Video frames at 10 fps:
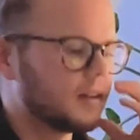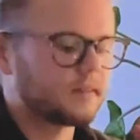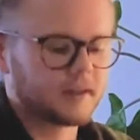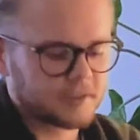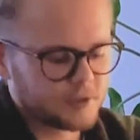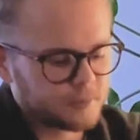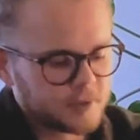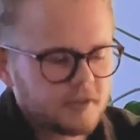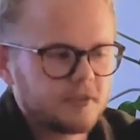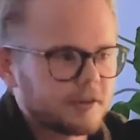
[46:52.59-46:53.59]
Thanks so
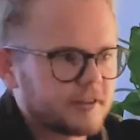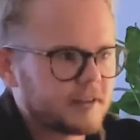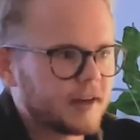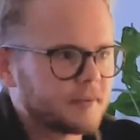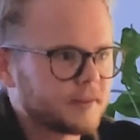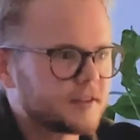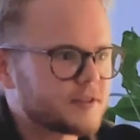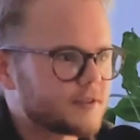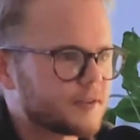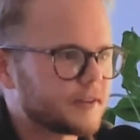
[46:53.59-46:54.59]
much for your time and your
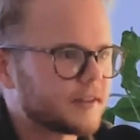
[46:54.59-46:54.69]
story.